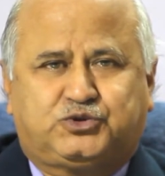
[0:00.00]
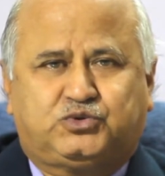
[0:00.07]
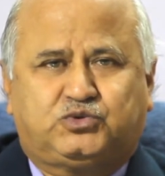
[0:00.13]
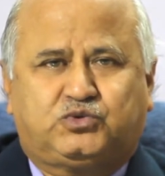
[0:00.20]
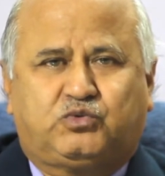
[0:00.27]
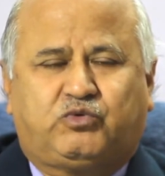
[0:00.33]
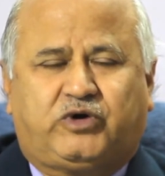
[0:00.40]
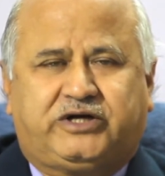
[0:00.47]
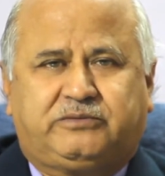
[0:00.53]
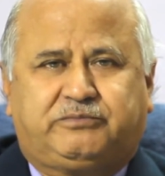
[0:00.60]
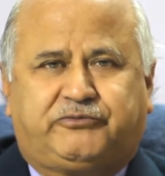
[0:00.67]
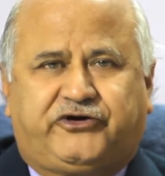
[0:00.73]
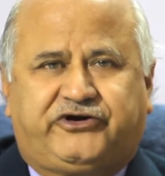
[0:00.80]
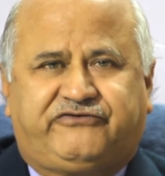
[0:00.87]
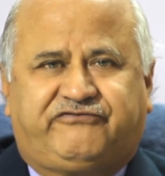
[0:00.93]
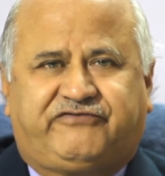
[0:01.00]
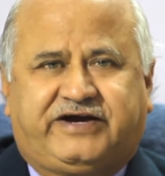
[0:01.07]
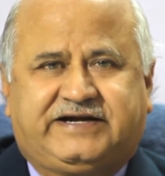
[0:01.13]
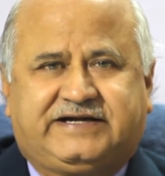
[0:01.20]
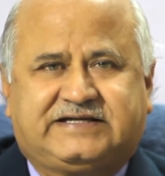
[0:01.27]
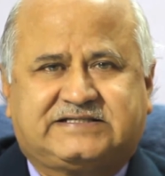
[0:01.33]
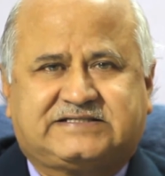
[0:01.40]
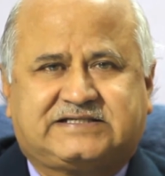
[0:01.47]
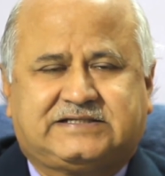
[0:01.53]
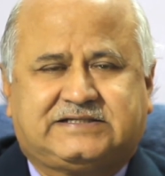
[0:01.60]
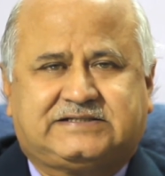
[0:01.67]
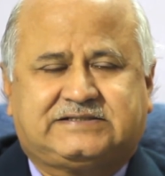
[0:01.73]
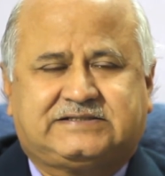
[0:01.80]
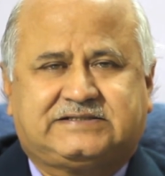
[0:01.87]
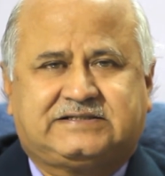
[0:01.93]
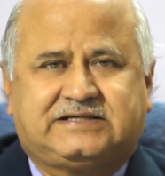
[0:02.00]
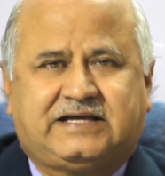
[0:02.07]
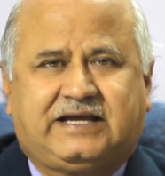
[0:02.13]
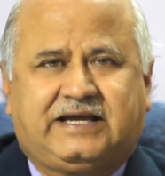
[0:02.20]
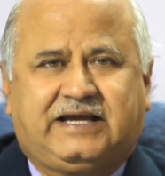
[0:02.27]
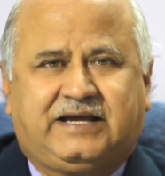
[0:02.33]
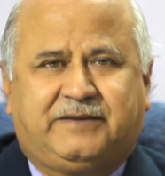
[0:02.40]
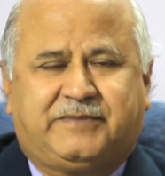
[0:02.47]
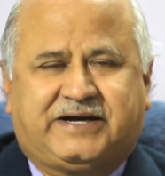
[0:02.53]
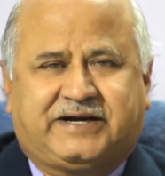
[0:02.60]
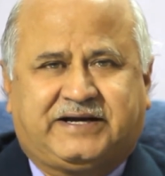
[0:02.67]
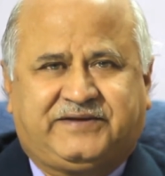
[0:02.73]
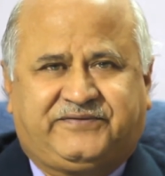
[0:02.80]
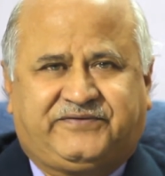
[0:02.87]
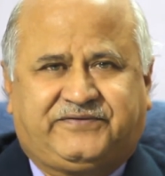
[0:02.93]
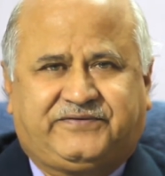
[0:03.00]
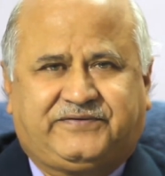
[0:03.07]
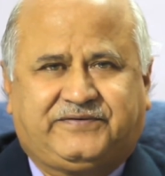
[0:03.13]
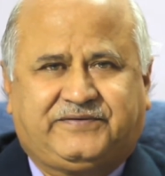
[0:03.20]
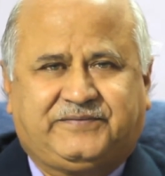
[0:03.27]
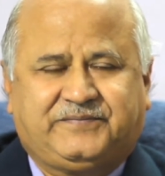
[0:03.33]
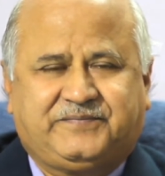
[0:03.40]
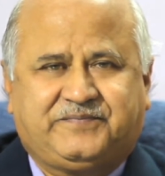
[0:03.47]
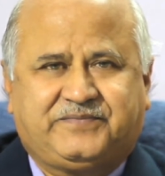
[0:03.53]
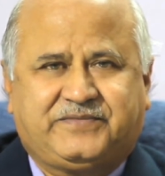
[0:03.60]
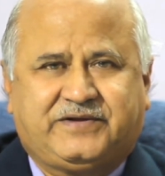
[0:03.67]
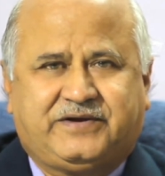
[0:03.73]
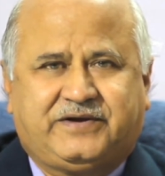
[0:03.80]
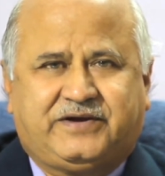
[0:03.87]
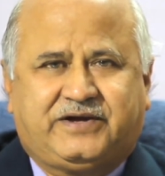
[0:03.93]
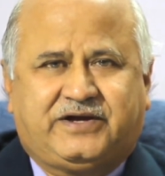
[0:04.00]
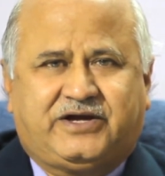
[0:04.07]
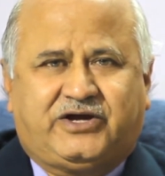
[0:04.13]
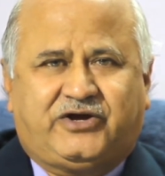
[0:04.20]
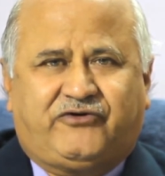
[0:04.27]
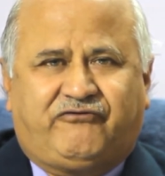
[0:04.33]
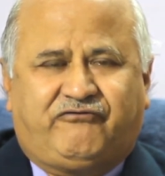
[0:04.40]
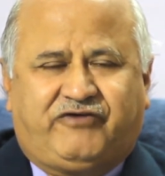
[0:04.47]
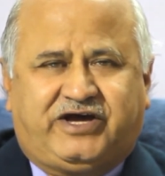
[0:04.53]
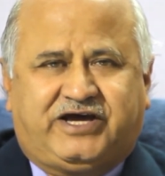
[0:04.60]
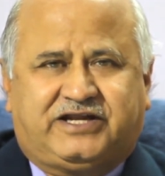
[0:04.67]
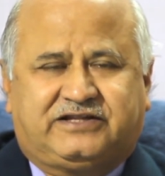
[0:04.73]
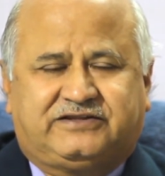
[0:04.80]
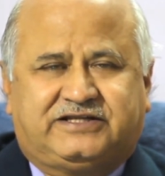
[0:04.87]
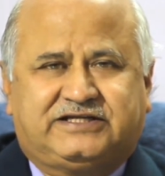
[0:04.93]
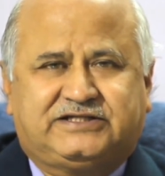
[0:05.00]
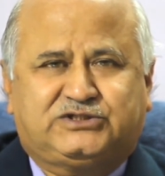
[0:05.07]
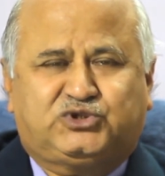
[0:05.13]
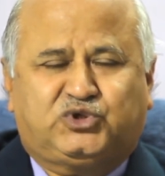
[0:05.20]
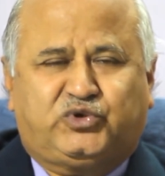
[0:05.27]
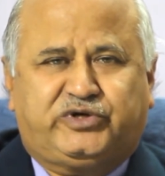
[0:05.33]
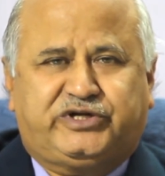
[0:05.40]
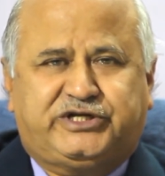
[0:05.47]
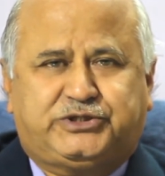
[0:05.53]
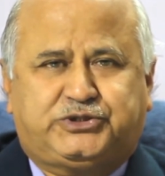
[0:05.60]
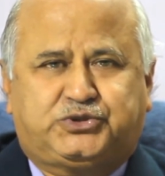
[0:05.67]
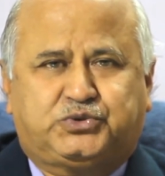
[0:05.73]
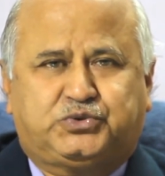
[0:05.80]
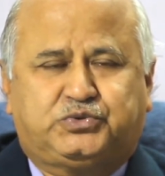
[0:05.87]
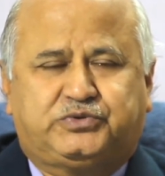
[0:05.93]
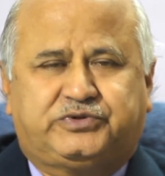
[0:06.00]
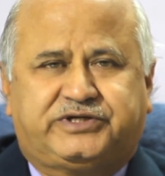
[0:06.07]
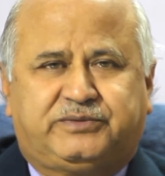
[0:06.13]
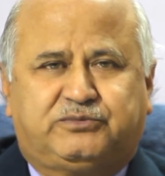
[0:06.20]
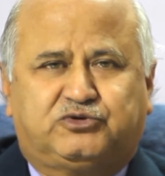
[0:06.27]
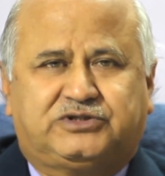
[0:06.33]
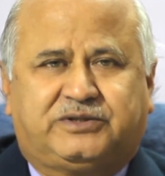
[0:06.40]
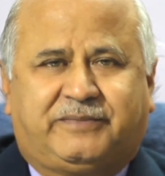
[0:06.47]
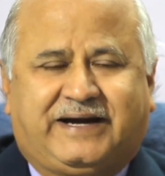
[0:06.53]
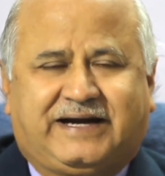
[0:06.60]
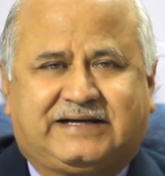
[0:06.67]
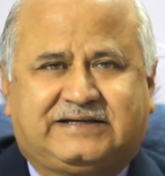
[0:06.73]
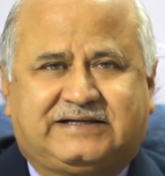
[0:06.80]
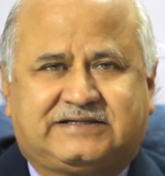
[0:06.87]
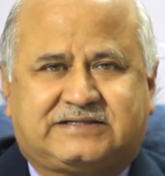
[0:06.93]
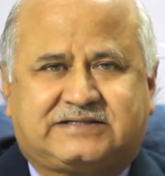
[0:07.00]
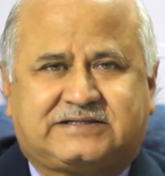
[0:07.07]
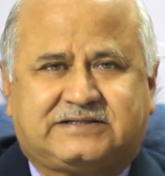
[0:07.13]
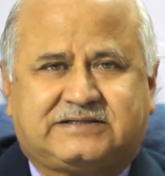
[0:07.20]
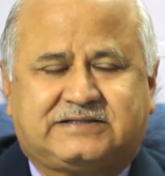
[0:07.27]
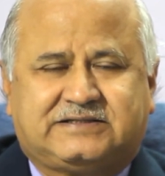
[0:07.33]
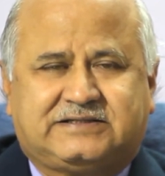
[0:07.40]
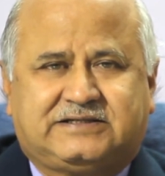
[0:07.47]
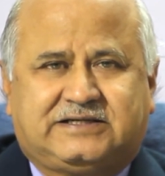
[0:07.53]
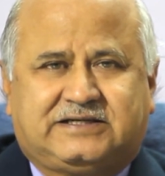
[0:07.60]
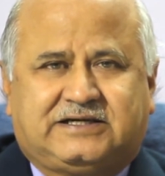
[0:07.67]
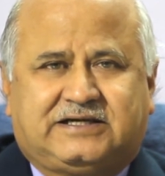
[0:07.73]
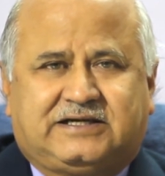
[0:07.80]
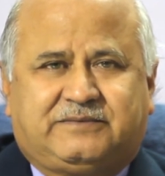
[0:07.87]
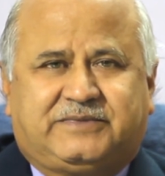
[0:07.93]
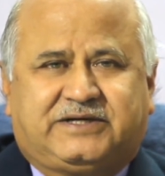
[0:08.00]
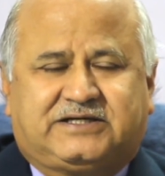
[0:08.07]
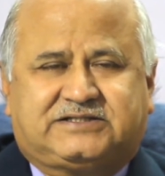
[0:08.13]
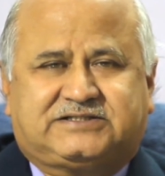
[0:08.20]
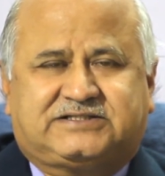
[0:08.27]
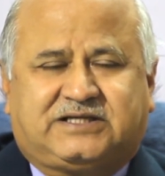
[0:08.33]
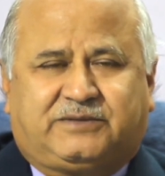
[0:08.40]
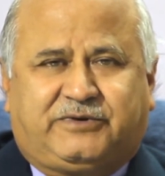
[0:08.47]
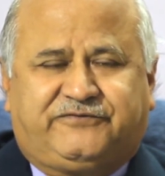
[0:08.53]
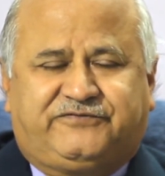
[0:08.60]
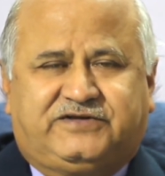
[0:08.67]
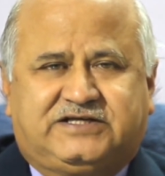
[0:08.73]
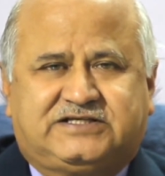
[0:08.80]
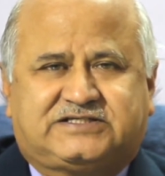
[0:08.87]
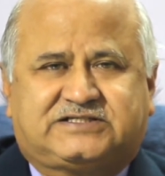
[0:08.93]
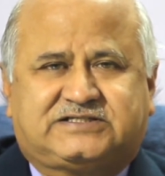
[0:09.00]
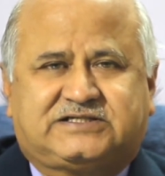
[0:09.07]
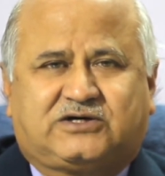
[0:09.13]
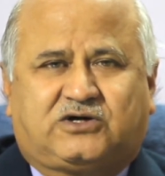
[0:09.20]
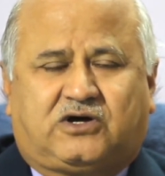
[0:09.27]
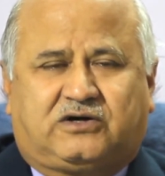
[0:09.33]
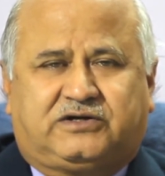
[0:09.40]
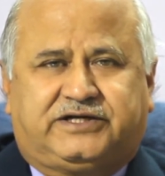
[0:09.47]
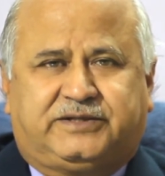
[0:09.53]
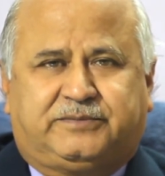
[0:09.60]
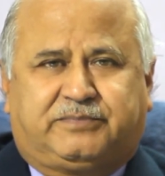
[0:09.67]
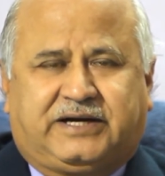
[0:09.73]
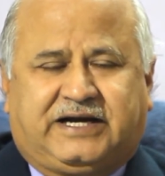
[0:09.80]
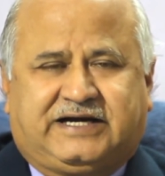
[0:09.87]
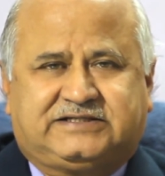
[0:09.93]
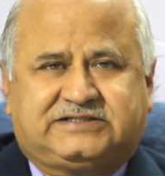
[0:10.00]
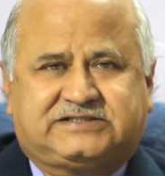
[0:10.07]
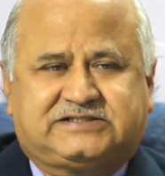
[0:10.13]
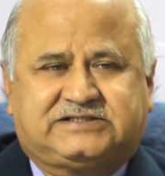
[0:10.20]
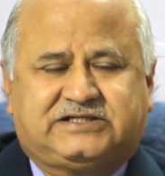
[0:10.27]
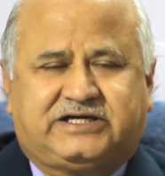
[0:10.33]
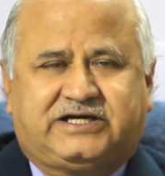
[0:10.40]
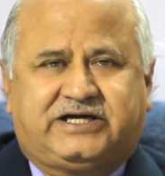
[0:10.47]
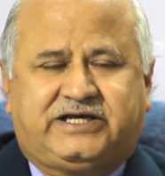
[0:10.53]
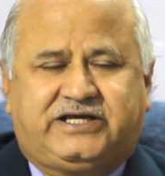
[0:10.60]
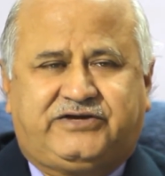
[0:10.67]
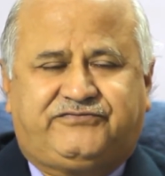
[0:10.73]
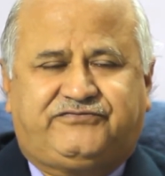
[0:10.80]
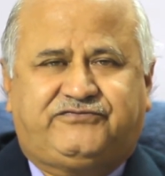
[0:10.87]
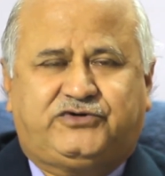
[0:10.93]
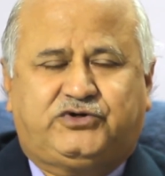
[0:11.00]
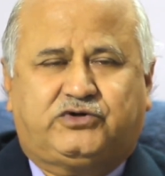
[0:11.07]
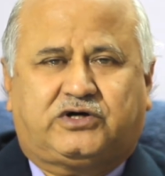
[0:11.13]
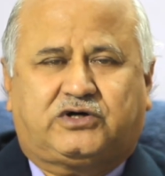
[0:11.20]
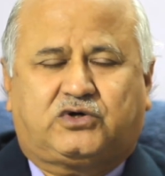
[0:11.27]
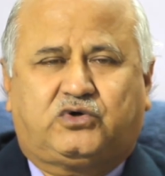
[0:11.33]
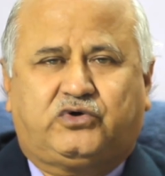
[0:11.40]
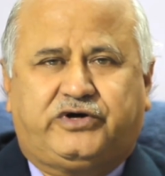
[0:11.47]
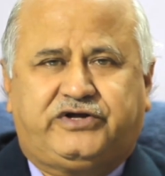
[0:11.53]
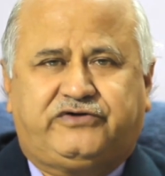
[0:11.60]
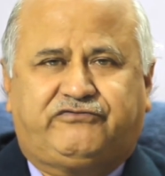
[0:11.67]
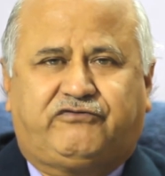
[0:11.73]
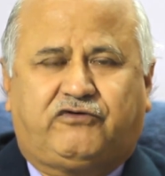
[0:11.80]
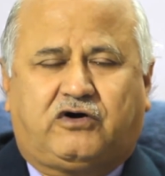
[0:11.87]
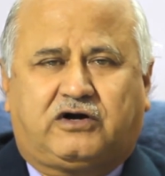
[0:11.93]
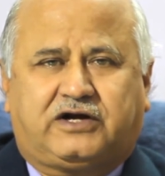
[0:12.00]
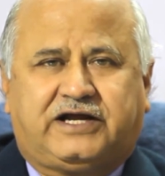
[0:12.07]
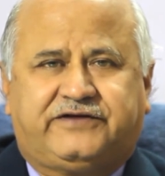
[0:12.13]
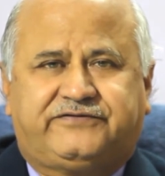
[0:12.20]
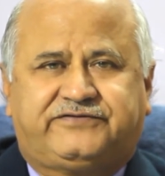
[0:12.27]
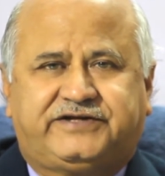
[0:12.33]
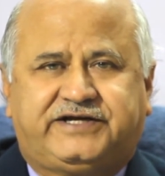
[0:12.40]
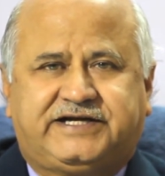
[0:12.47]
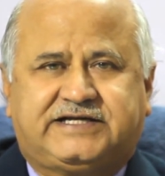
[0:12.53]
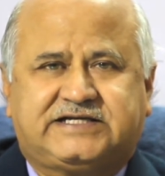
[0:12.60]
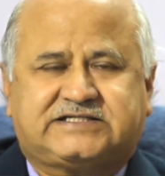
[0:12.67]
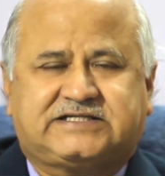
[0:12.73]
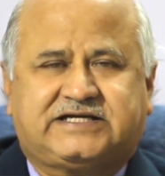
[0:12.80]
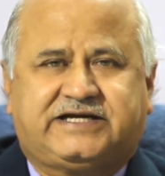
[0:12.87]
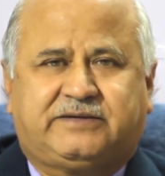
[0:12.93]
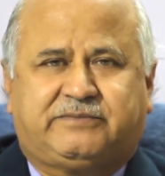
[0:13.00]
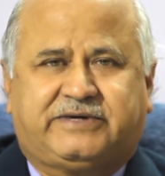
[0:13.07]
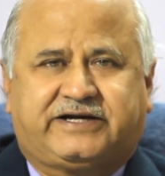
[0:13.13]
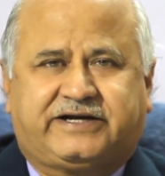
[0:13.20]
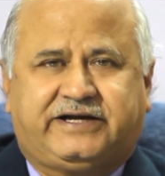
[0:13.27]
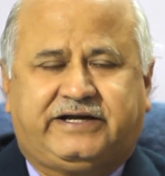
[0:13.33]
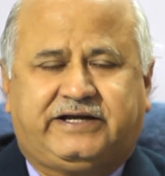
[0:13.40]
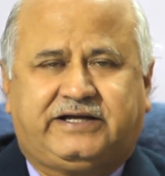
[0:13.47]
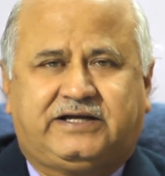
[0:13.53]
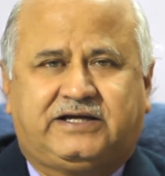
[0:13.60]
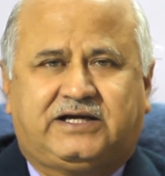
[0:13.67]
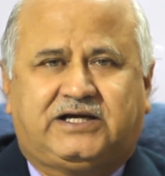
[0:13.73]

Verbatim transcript: to 1.5 Tesla MRIs, where there is no need to remove the magnet, because some of these cochlear implants, if you are going for a 3 Tesla MRI,